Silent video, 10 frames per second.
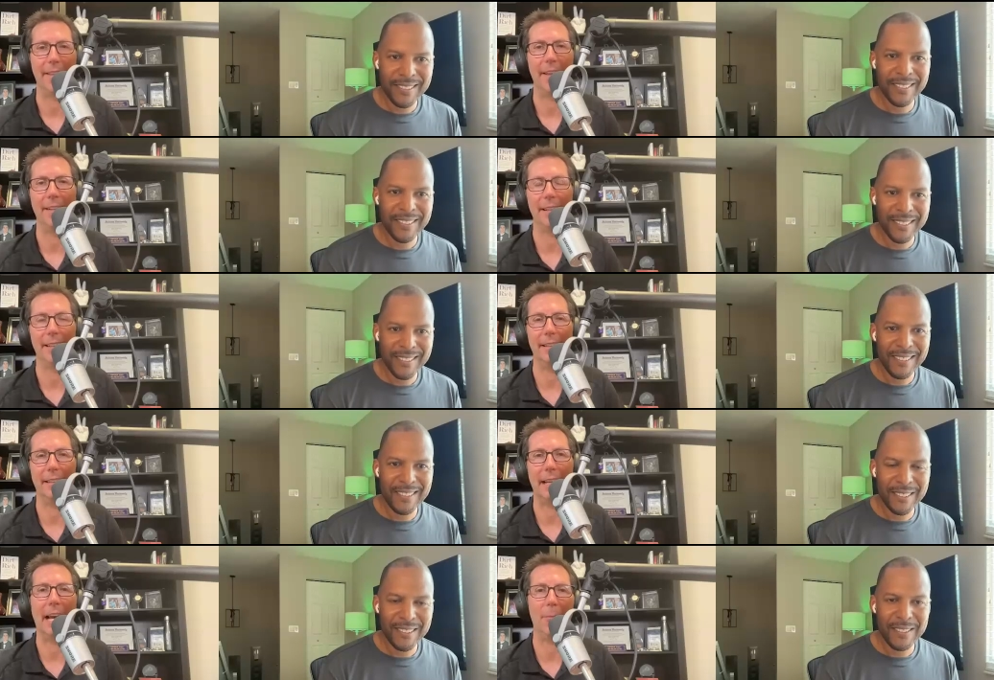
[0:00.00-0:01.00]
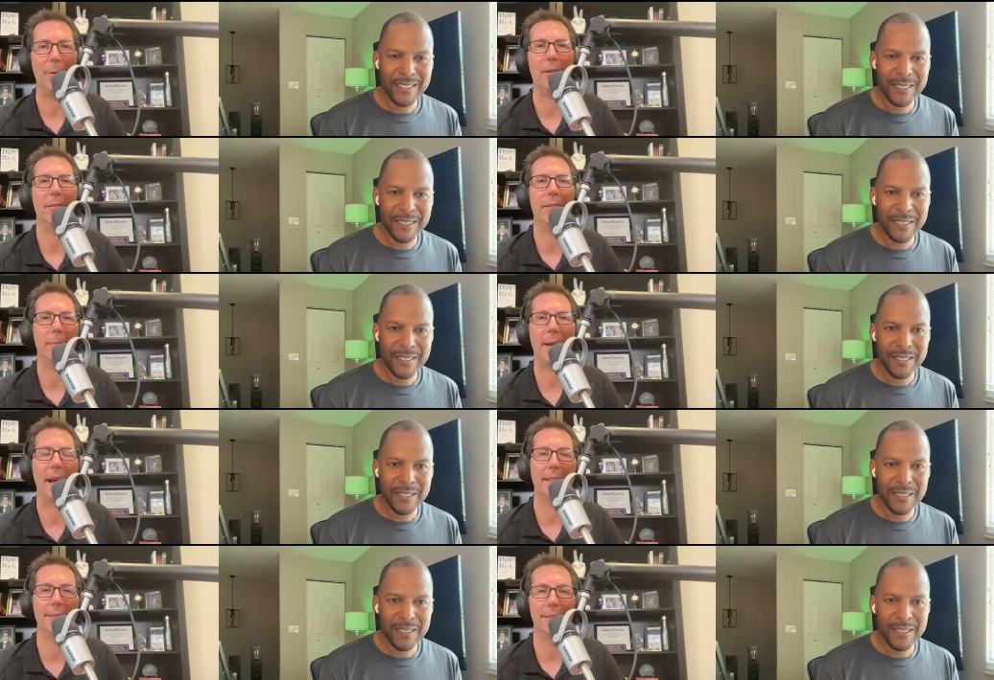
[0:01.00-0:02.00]
Speaker 1: And then how about the
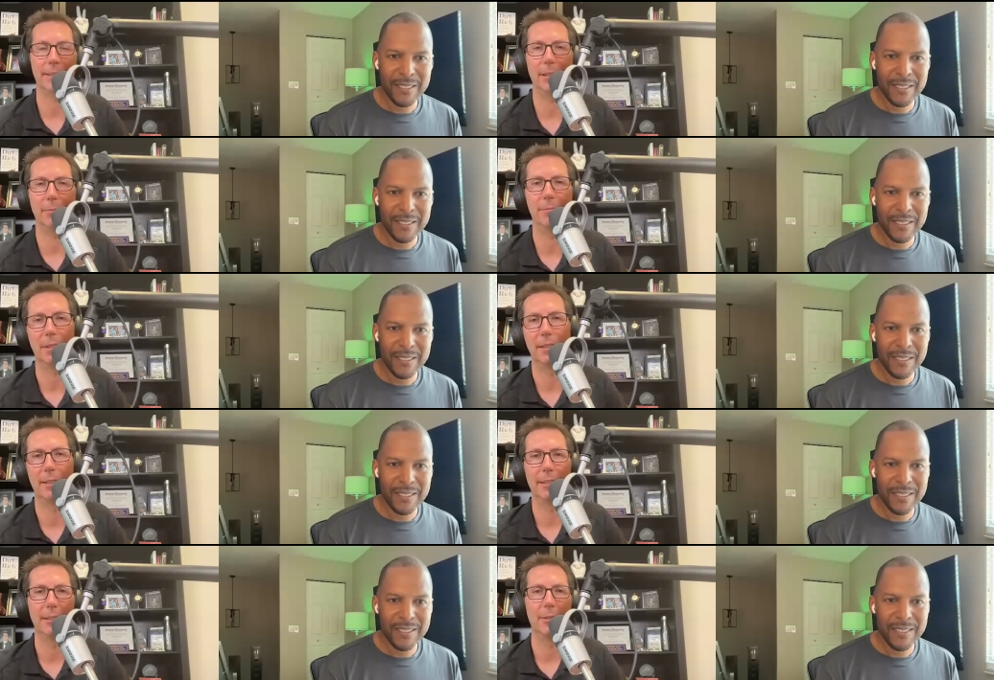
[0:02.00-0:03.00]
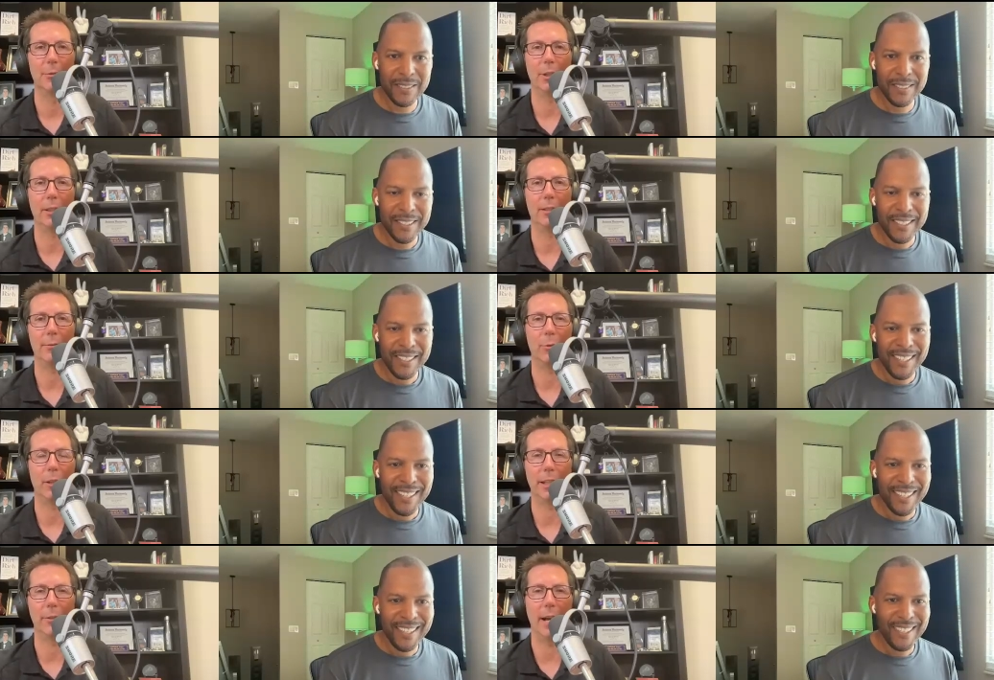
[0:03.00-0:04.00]
passive income? Where,
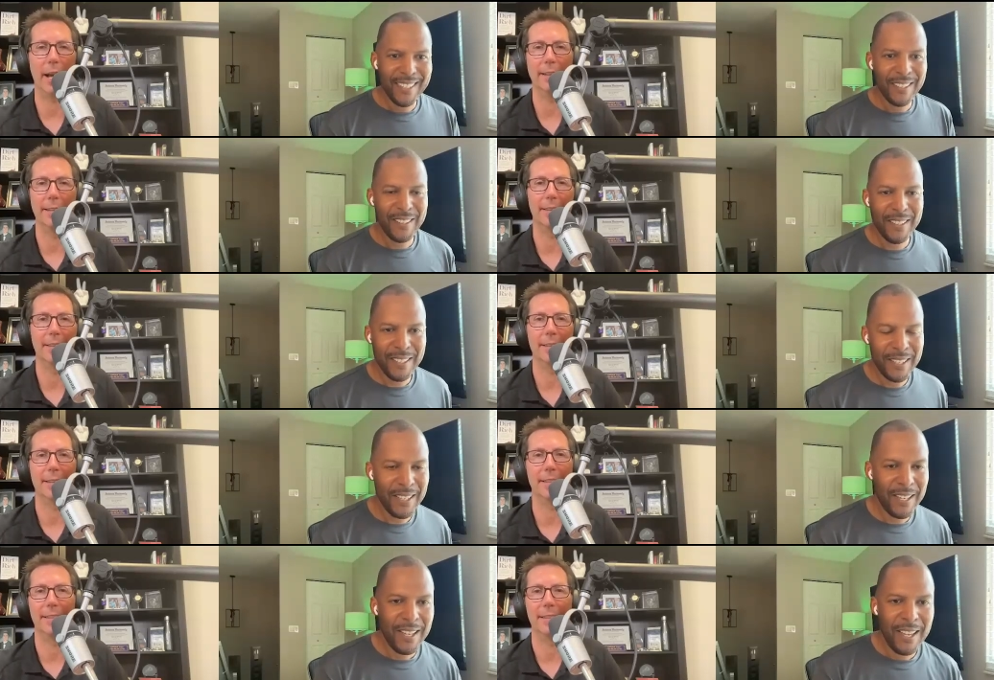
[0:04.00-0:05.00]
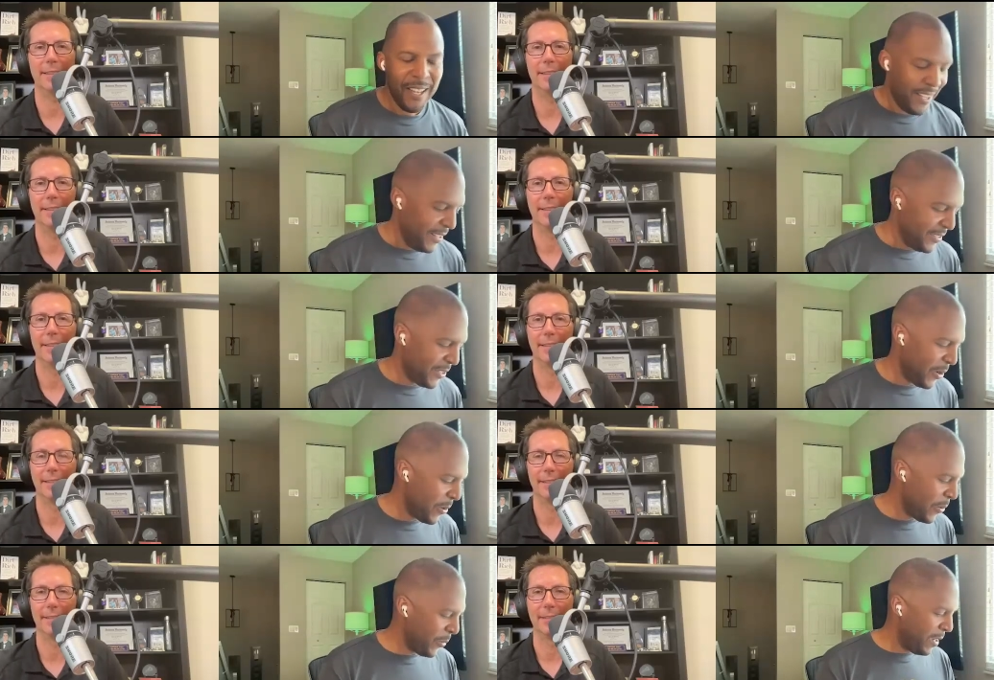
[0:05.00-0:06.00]
where are you at?
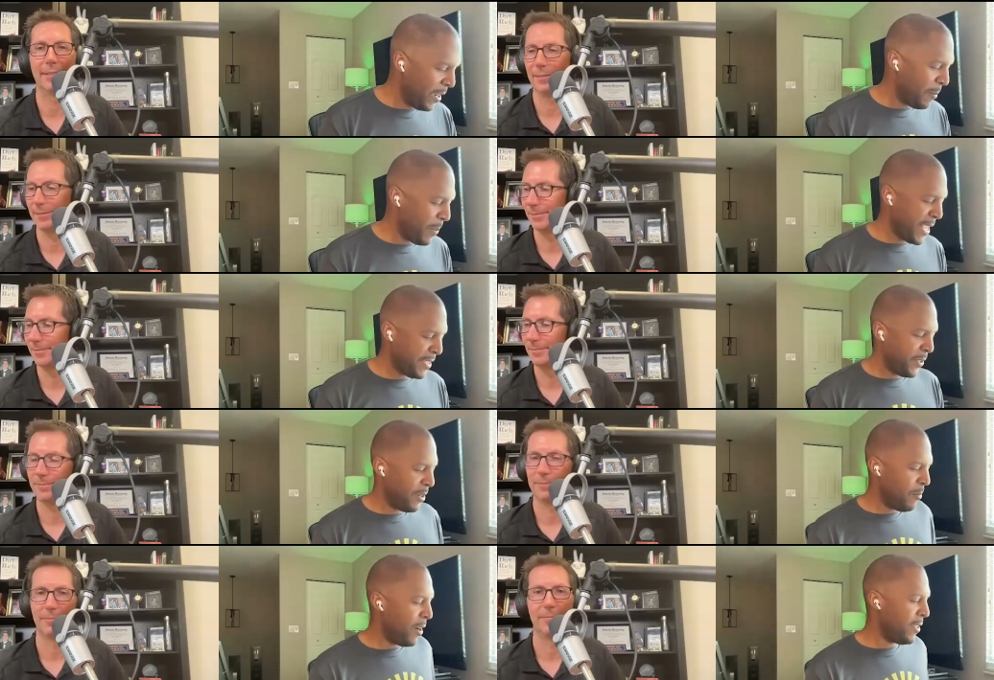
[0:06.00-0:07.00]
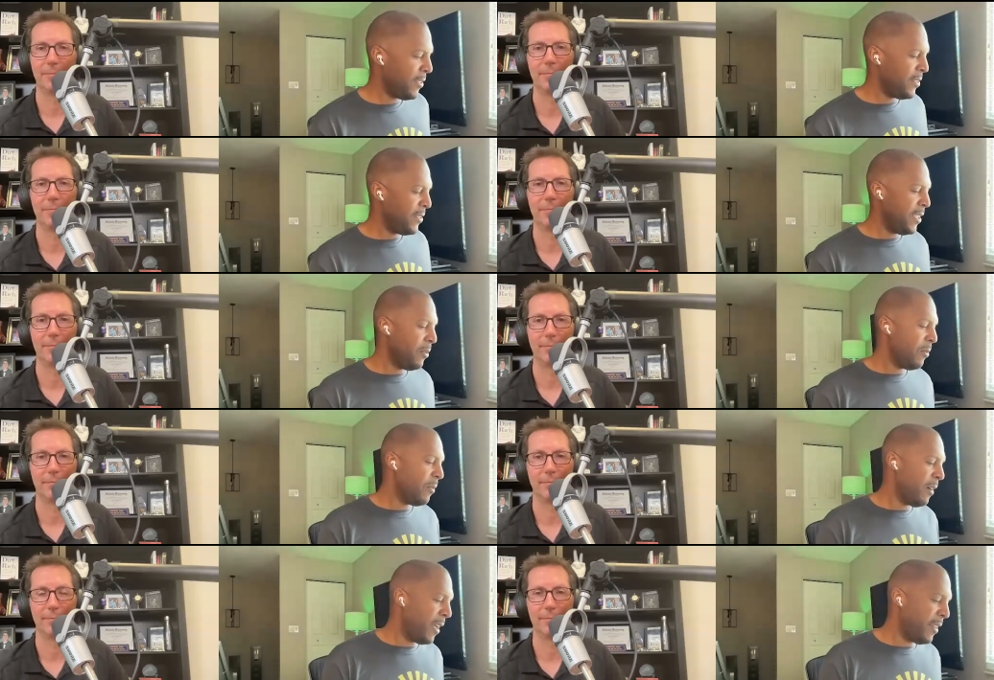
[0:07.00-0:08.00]
Speaker 2: So uh, passive income wise, let's see here
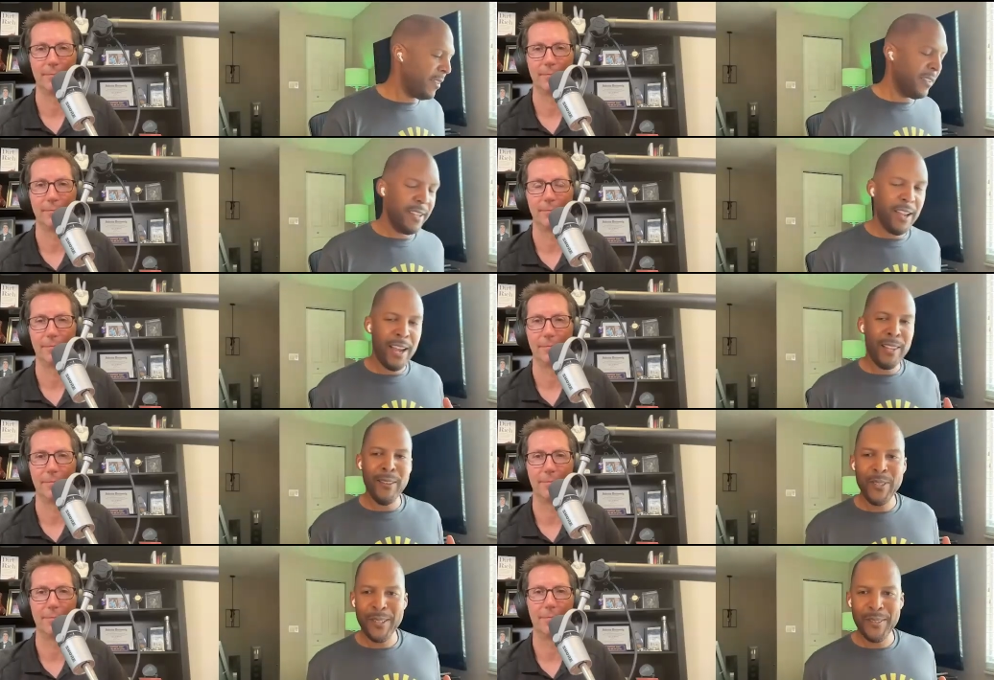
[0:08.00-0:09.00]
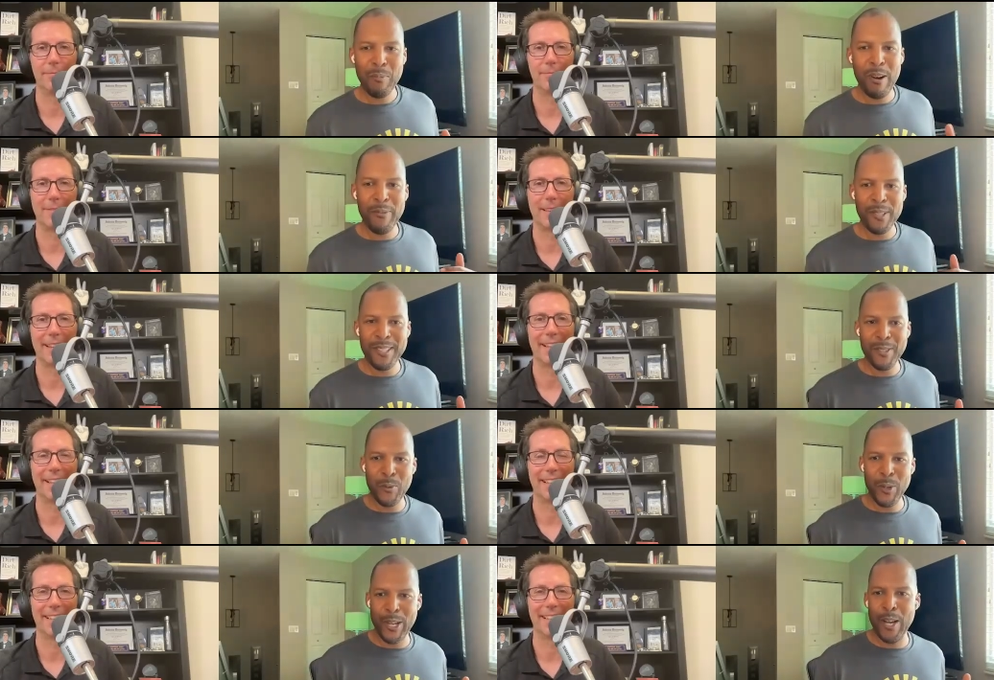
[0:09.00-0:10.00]
where we're at. I love to preface
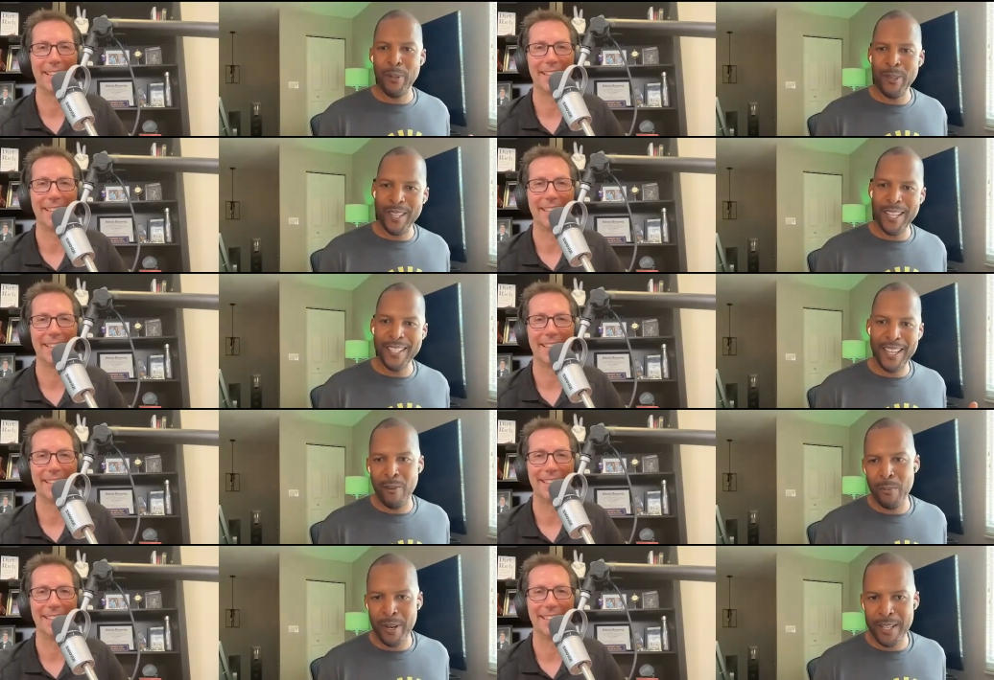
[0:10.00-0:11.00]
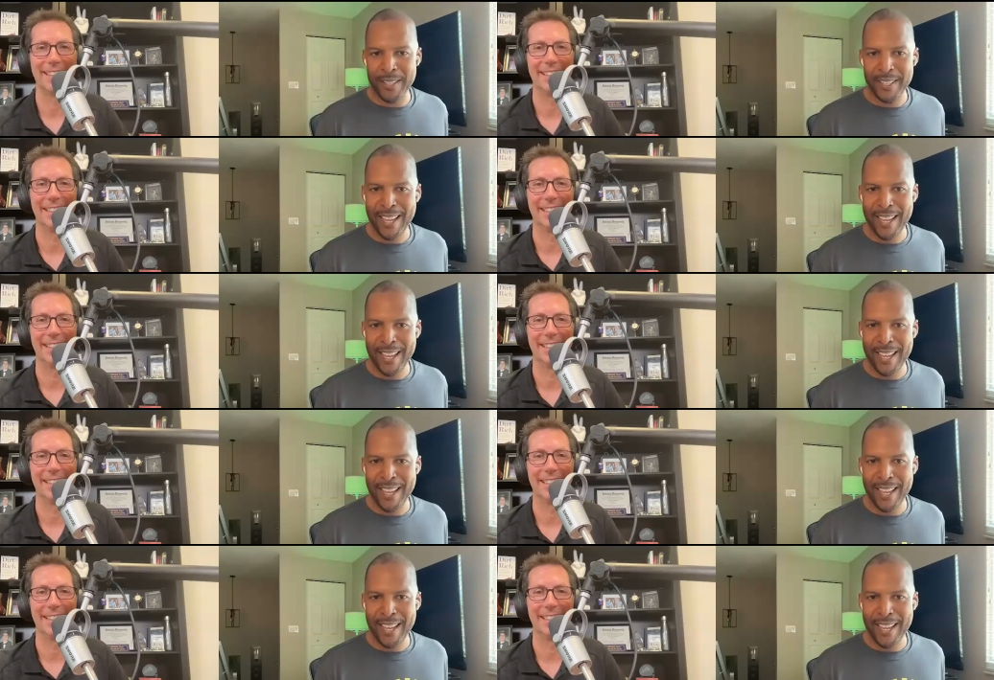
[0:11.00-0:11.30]
this with a couple of things. Everybody